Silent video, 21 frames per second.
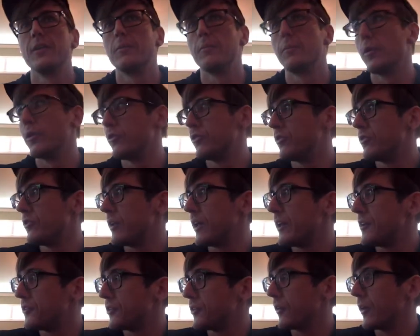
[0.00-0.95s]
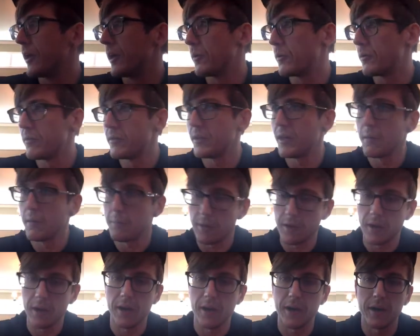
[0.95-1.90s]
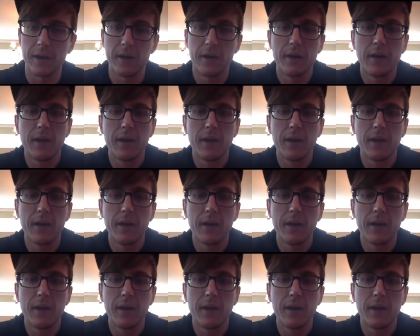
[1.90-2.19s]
The person integrating with the API.